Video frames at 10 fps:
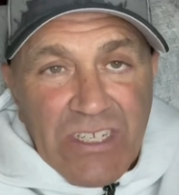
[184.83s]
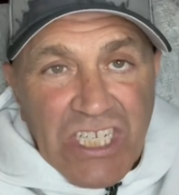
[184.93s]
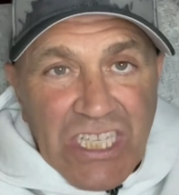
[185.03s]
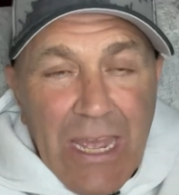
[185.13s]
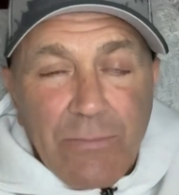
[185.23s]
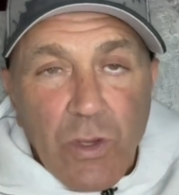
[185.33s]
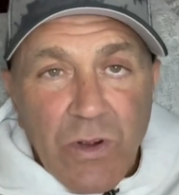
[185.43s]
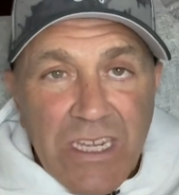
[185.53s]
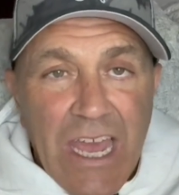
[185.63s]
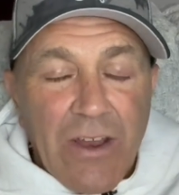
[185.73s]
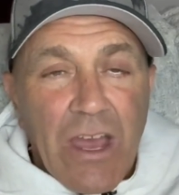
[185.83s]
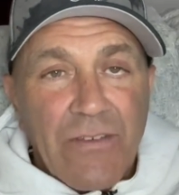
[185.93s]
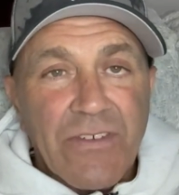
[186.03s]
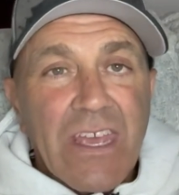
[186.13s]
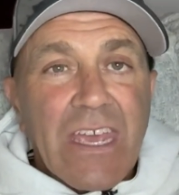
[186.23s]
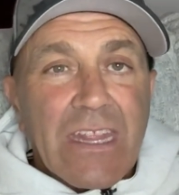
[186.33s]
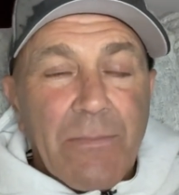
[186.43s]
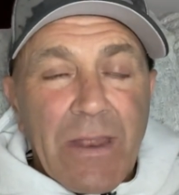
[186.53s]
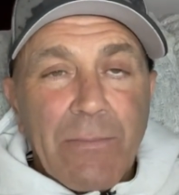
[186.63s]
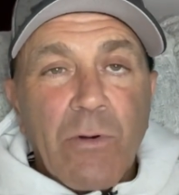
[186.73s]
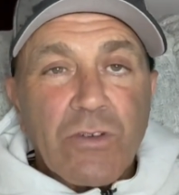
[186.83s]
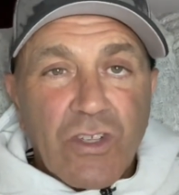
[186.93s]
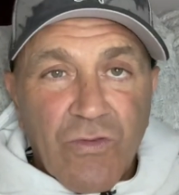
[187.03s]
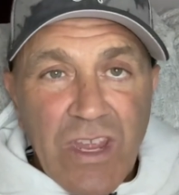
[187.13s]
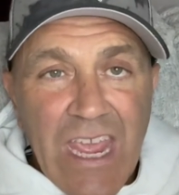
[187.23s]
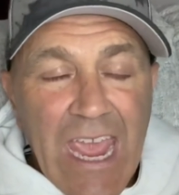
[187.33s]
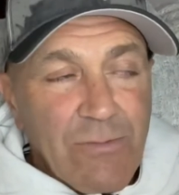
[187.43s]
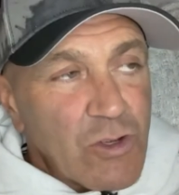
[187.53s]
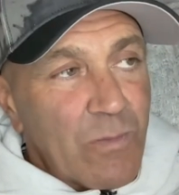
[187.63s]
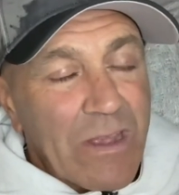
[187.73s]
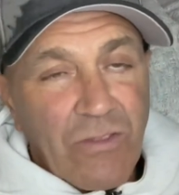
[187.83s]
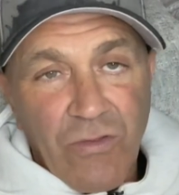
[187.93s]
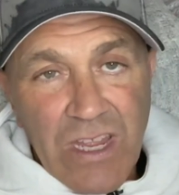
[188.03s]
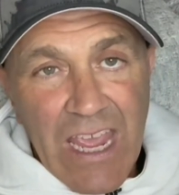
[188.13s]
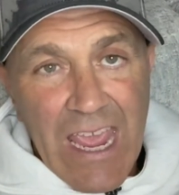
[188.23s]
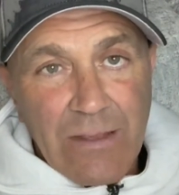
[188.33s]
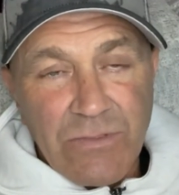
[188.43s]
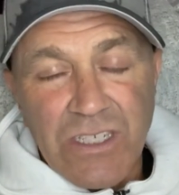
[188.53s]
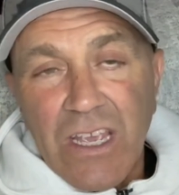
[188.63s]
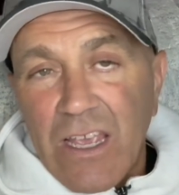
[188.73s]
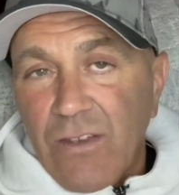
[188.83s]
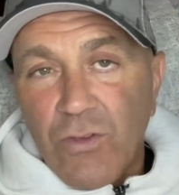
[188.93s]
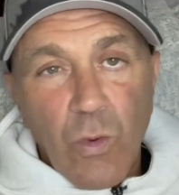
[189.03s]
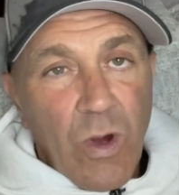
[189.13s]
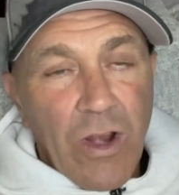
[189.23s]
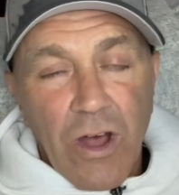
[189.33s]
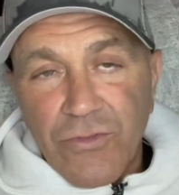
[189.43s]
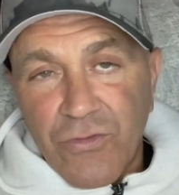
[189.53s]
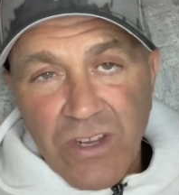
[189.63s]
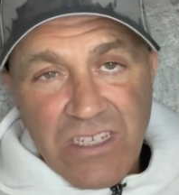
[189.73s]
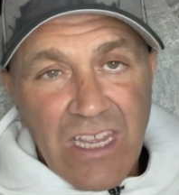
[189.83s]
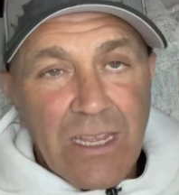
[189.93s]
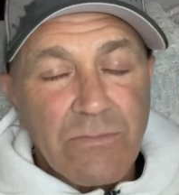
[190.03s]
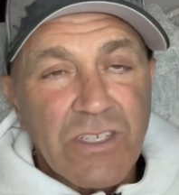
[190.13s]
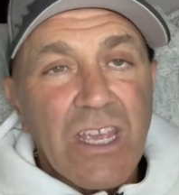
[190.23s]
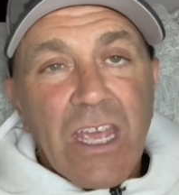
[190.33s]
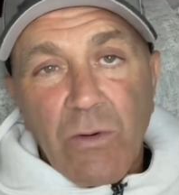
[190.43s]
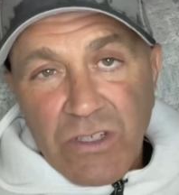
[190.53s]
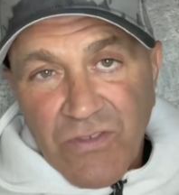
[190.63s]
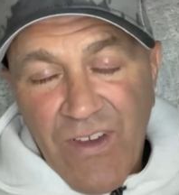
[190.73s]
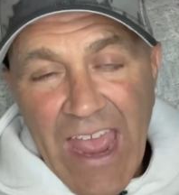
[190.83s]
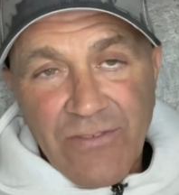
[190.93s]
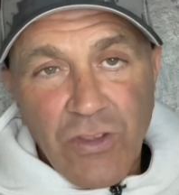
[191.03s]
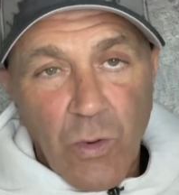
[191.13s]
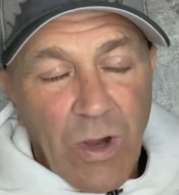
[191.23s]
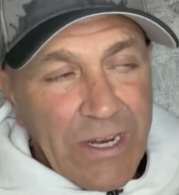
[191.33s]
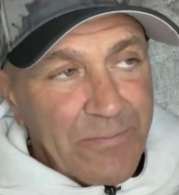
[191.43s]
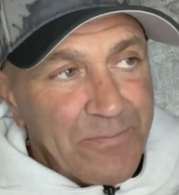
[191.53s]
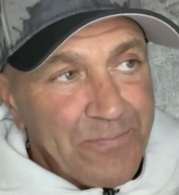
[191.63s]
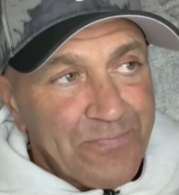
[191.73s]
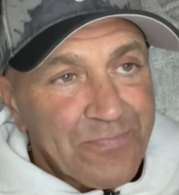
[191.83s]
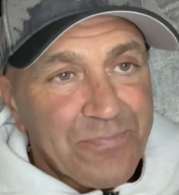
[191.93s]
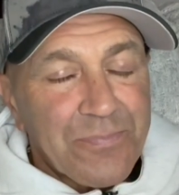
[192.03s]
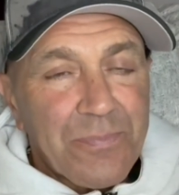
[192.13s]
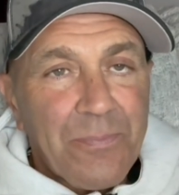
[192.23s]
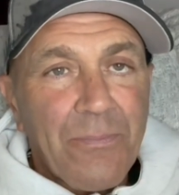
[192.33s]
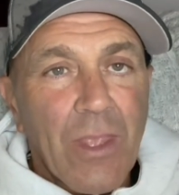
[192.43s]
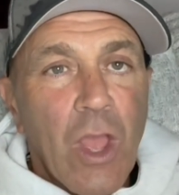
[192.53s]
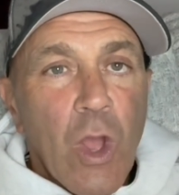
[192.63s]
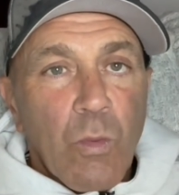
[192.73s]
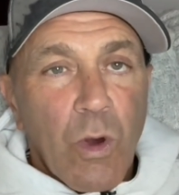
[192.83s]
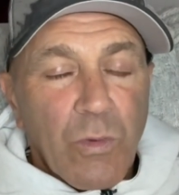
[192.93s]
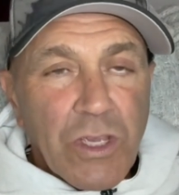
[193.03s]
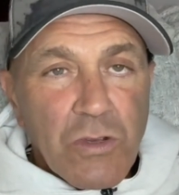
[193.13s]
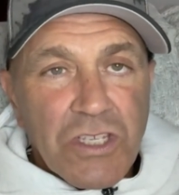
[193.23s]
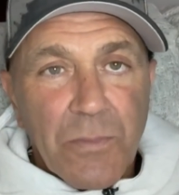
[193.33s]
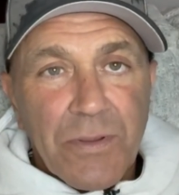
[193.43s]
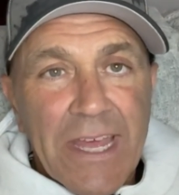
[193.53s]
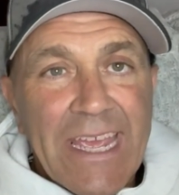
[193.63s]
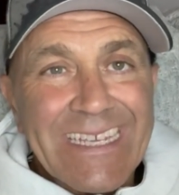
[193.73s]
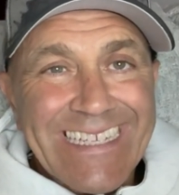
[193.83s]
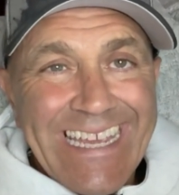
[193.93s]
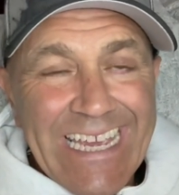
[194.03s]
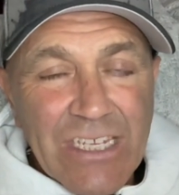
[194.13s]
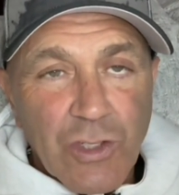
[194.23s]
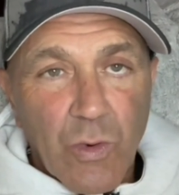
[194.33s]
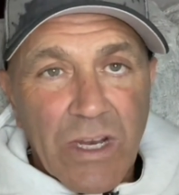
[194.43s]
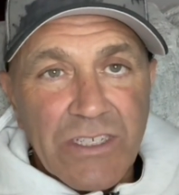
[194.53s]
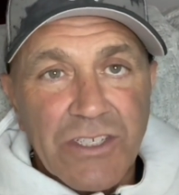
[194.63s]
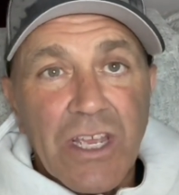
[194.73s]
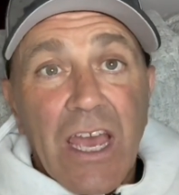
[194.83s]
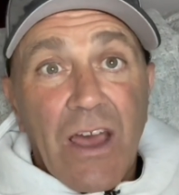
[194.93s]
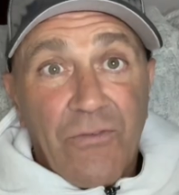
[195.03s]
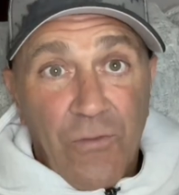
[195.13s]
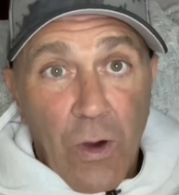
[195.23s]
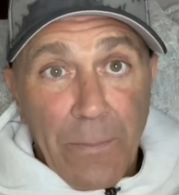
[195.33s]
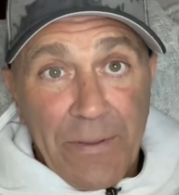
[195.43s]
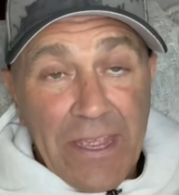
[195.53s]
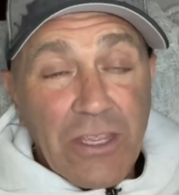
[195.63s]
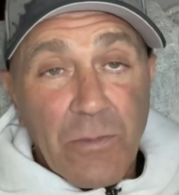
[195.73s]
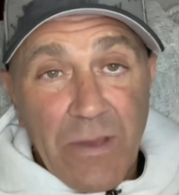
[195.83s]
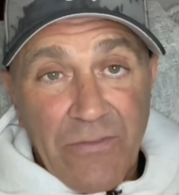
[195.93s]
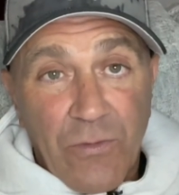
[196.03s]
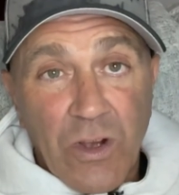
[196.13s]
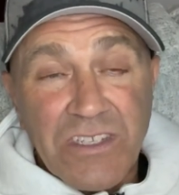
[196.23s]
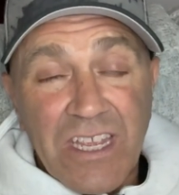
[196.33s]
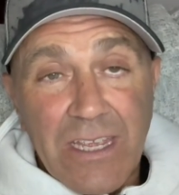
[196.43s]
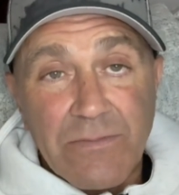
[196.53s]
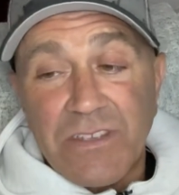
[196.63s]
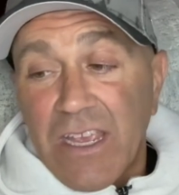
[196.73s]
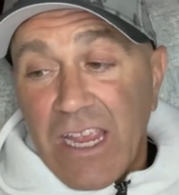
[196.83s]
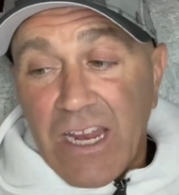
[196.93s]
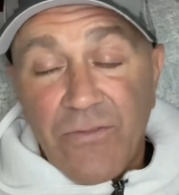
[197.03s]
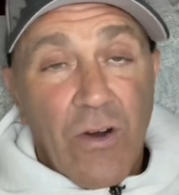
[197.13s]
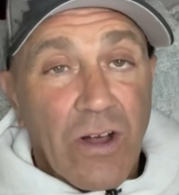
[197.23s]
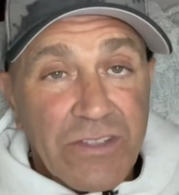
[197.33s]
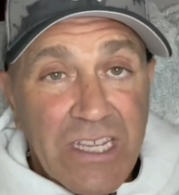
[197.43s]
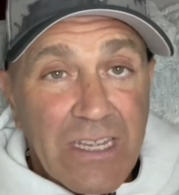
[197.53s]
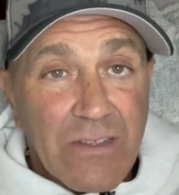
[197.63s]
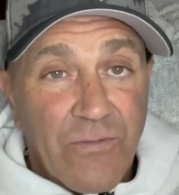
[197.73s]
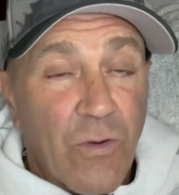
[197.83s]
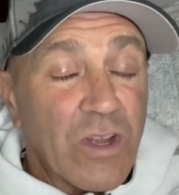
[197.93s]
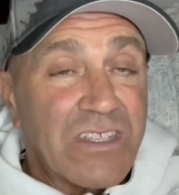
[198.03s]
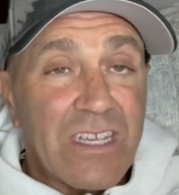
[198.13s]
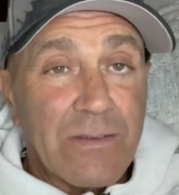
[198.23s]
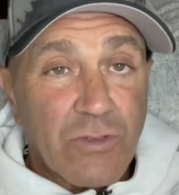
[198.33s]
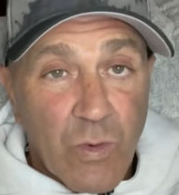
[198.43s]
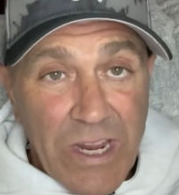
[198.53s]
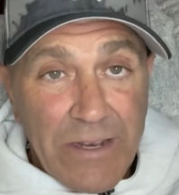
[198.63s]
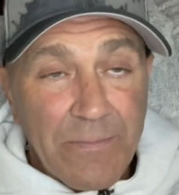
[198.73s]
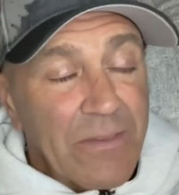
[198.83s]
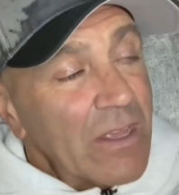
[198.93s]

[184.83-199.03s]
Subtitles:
a stub you would cut off. And the minimum was 3 games. You bet 3 games. If you won all 3 teams, it was 5-1. What we used to play as kids was a 4-pick. You bet 4 teams, and if all 4 teams win,